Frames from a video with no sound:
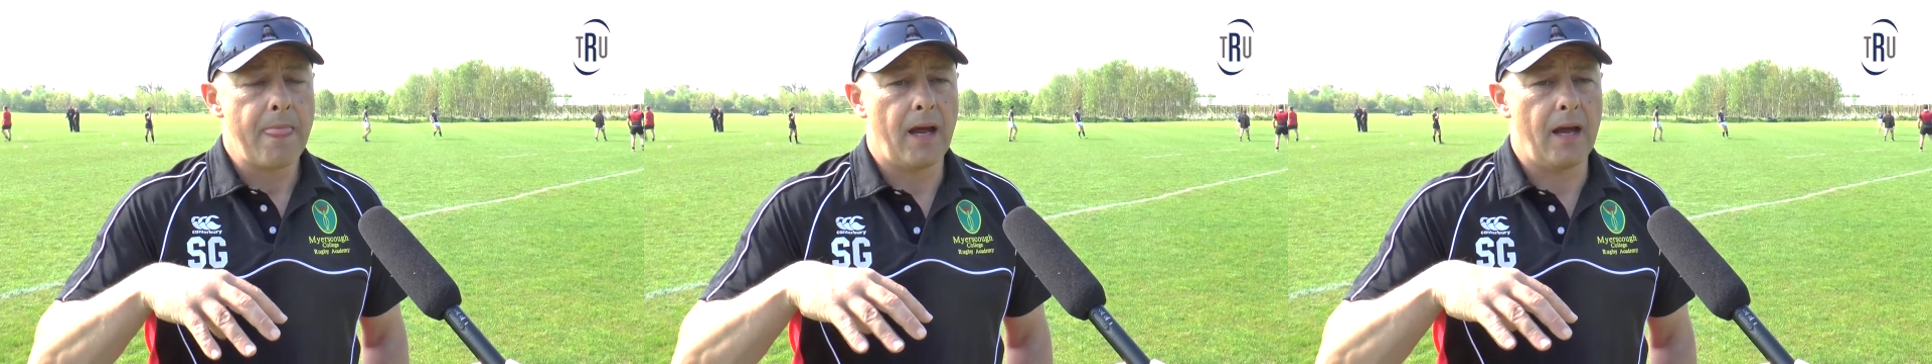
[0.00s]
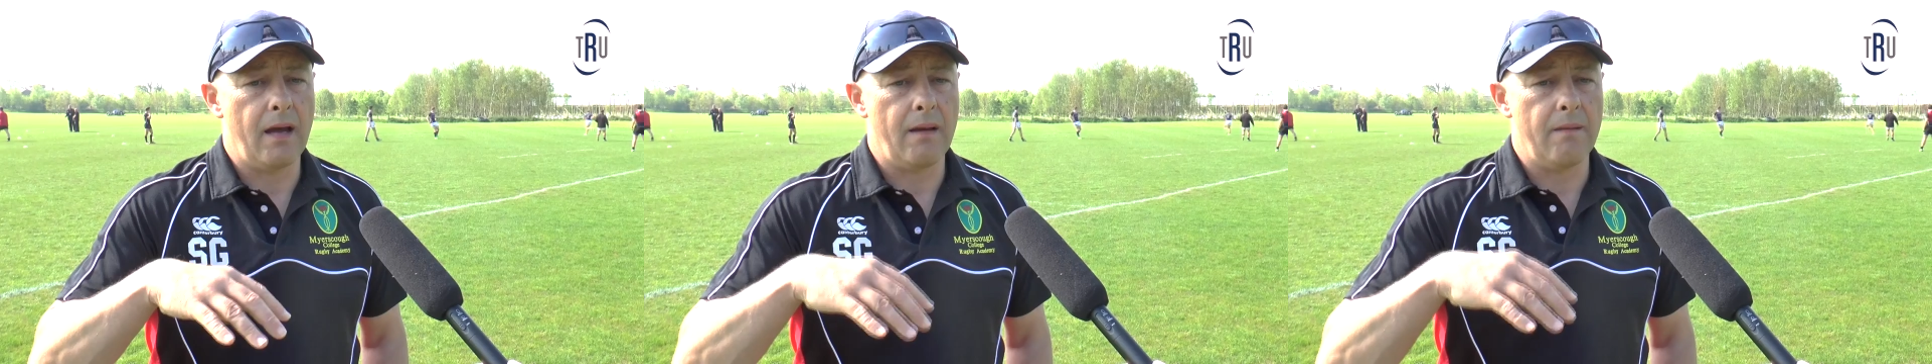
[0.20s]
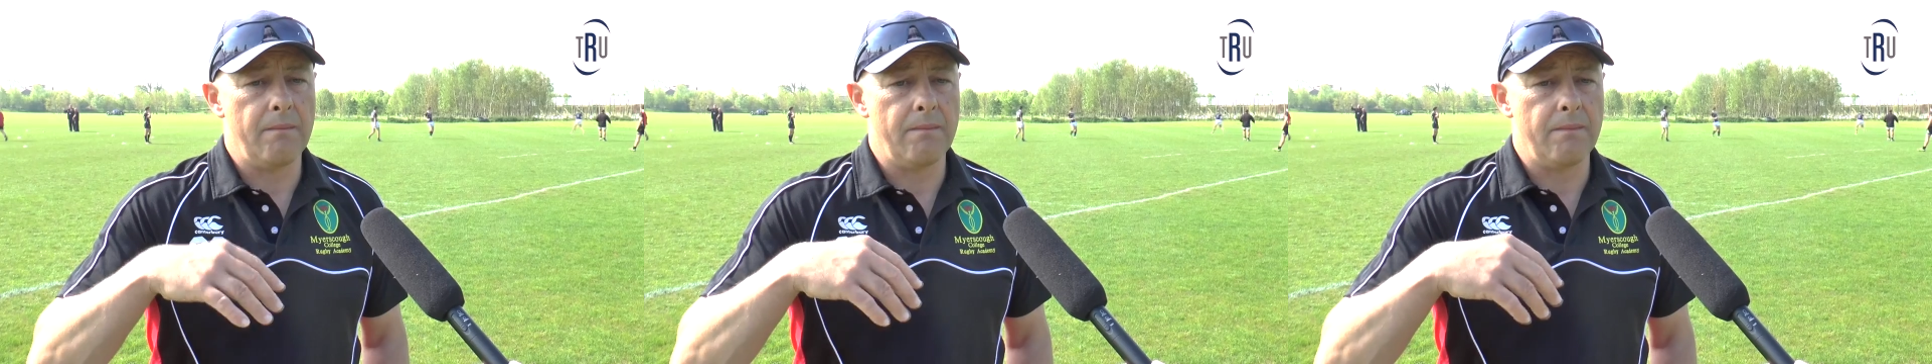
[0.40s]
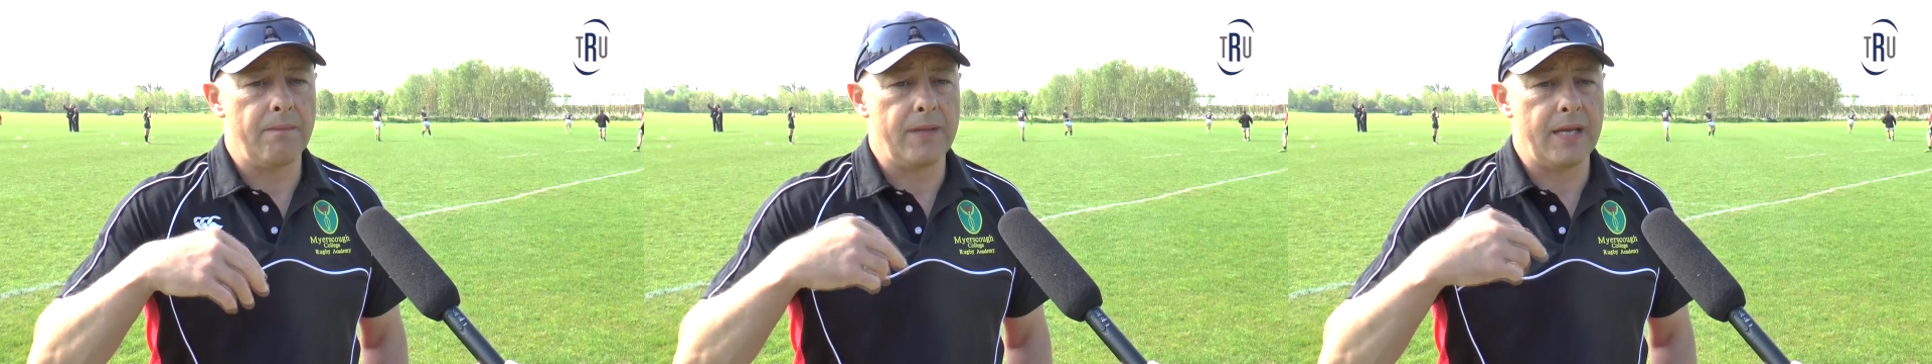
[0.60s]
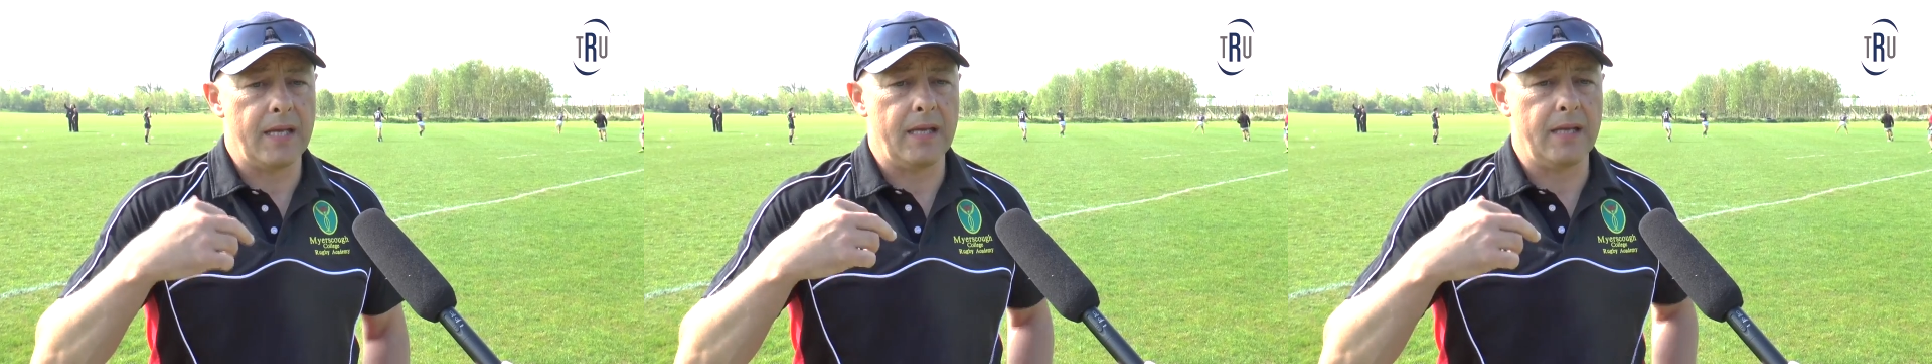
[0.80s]
um,
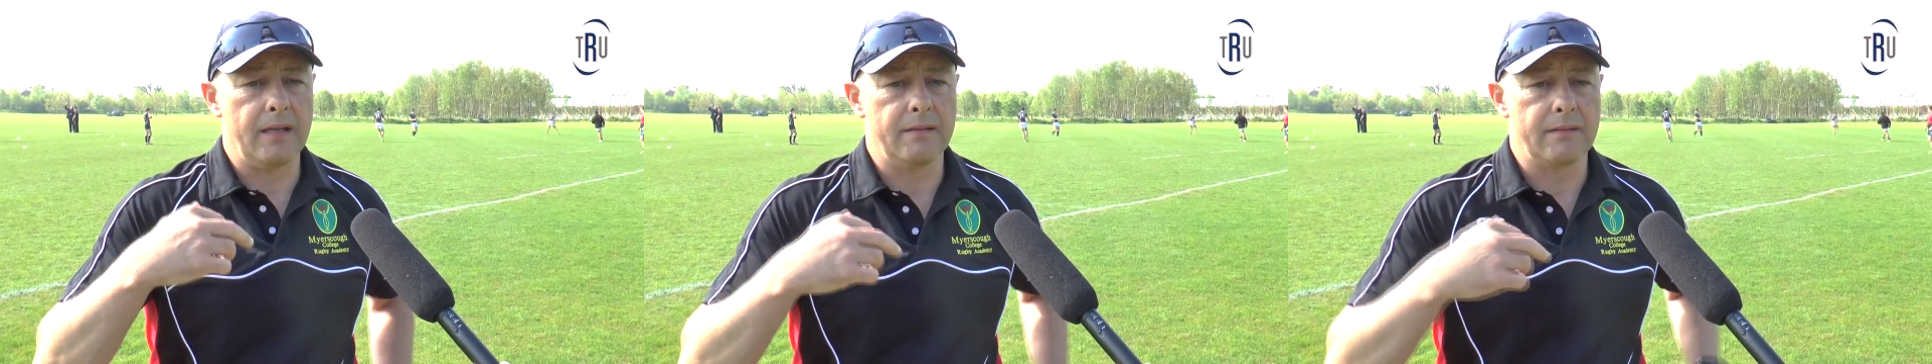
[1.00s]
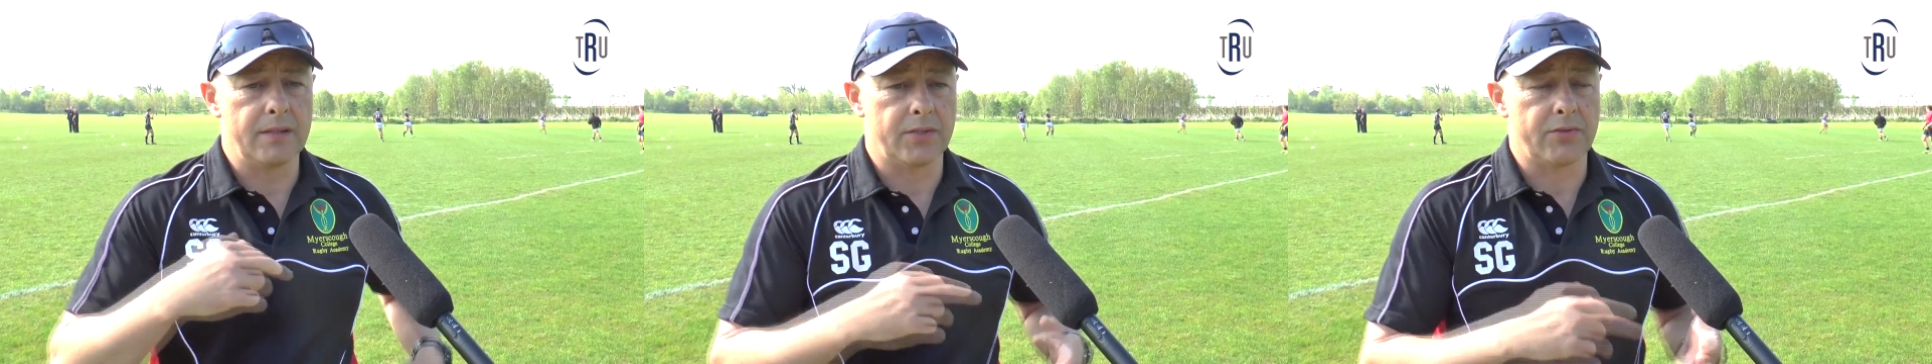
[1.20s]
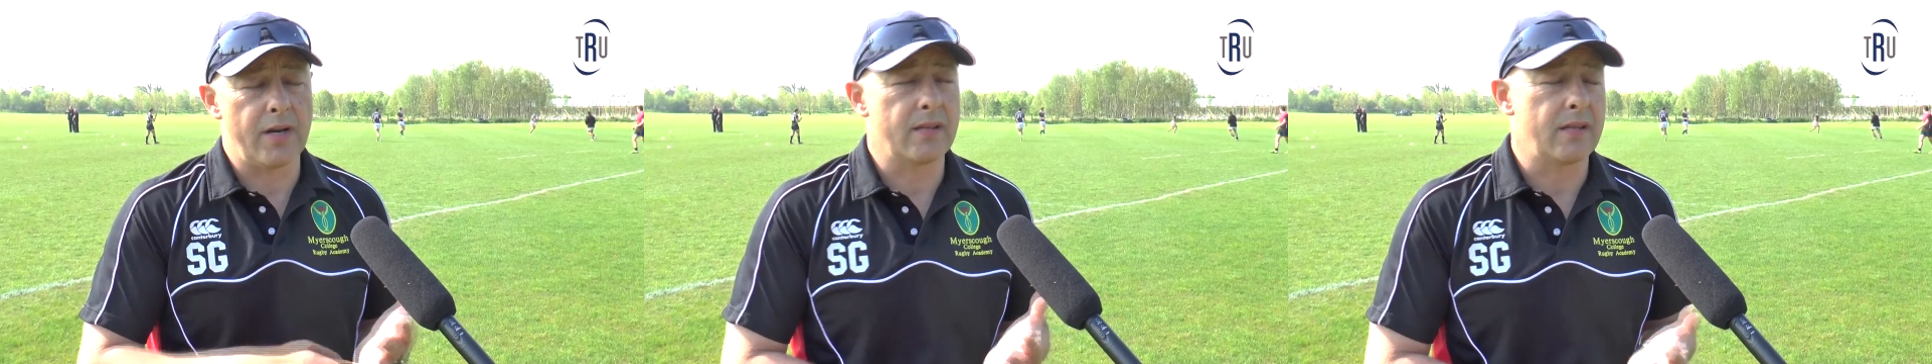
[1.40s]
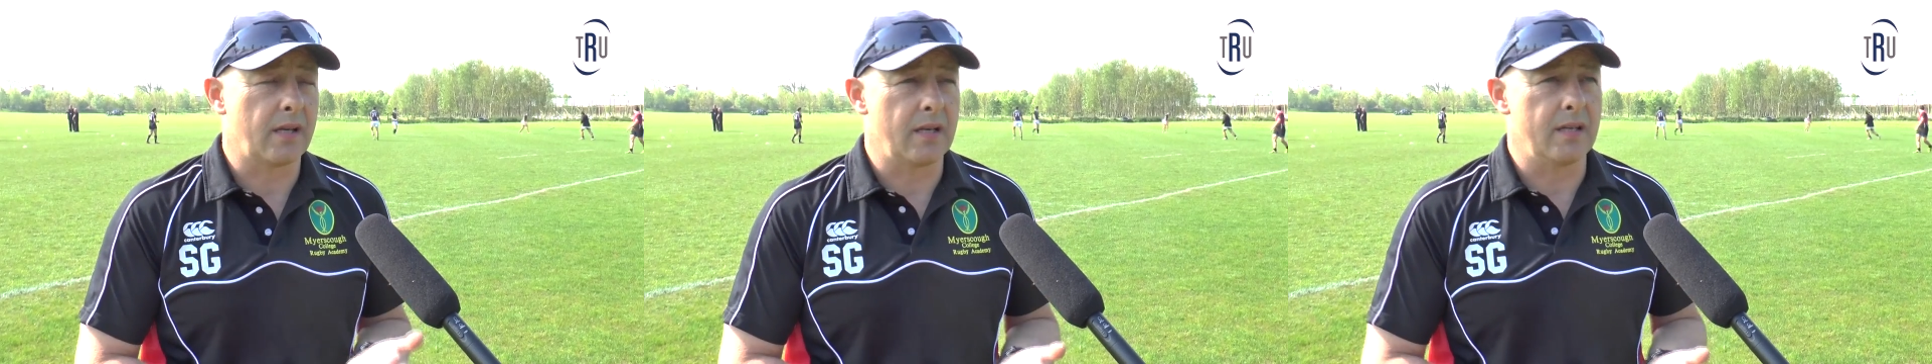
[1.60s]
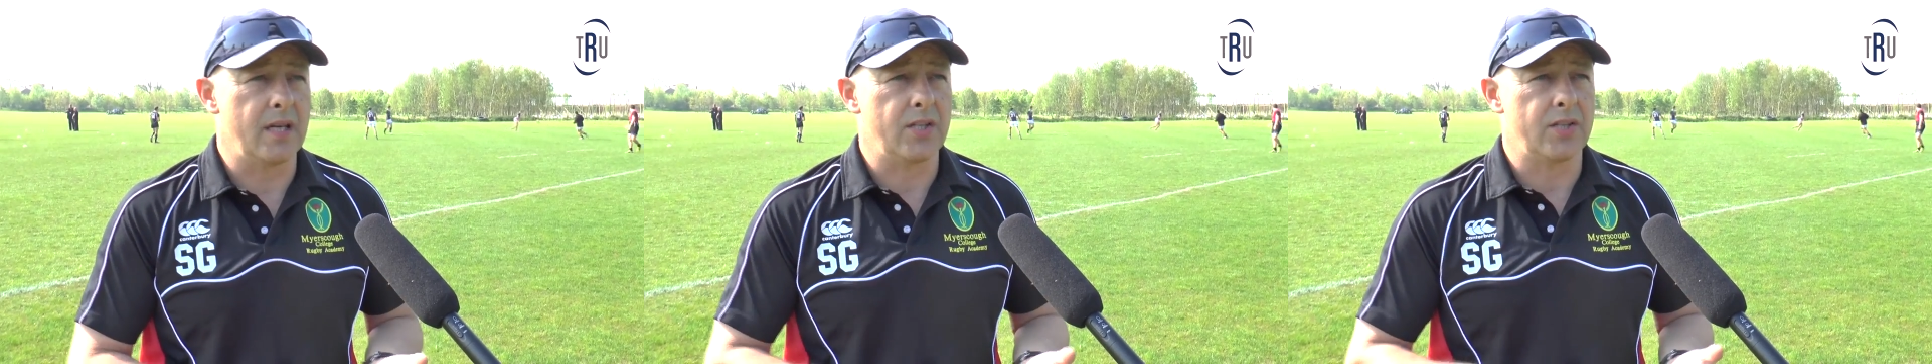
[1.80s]
the the strength and
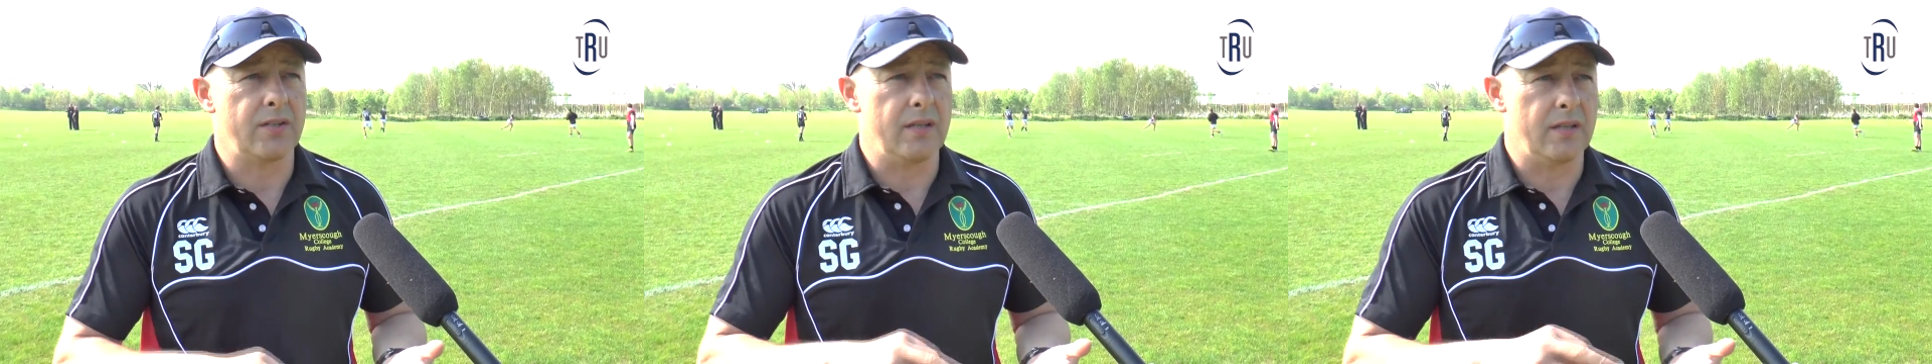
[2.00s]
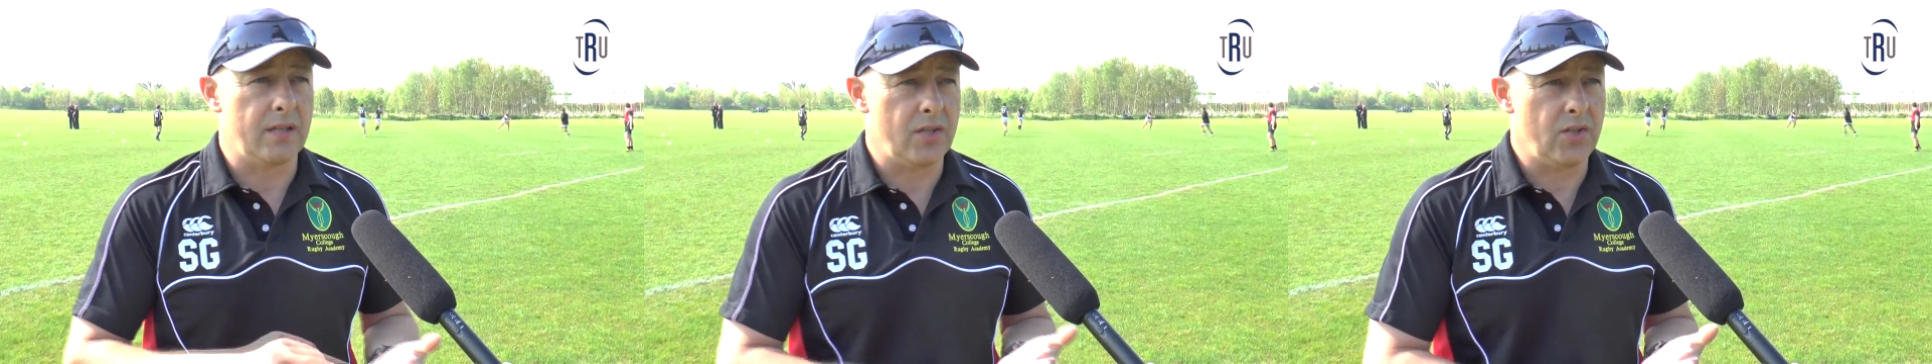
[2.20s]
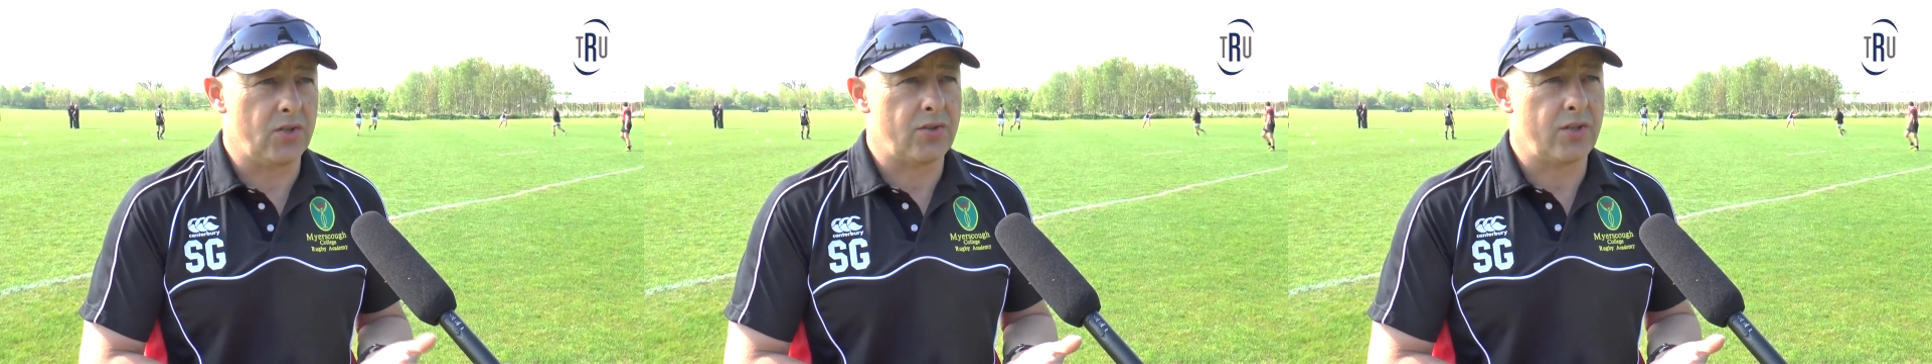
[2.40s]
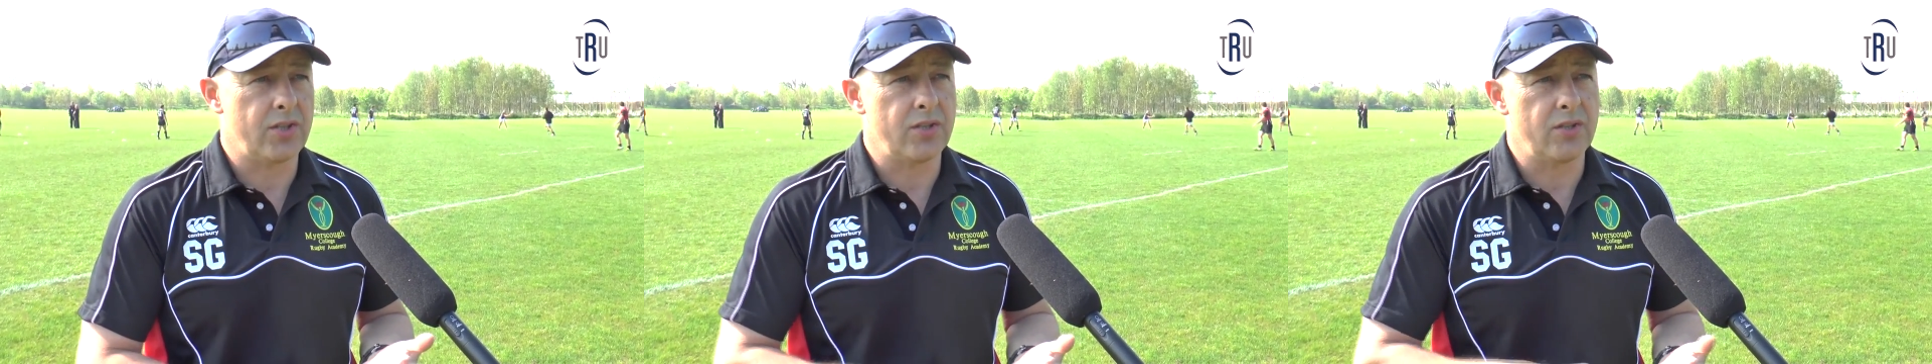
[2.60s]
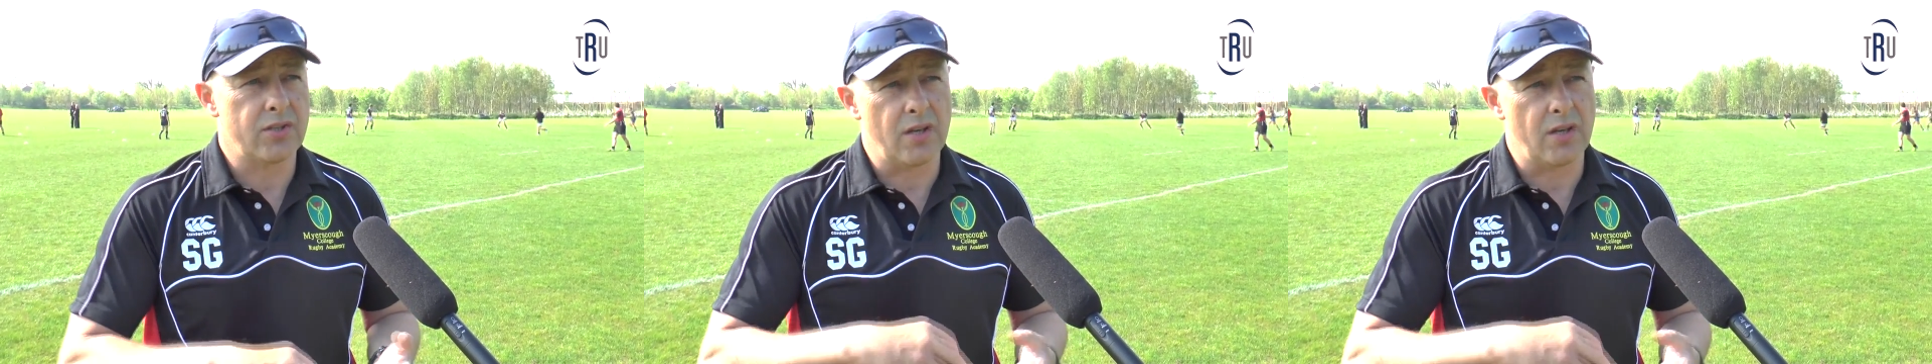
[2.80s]
conditioning, the nutrition.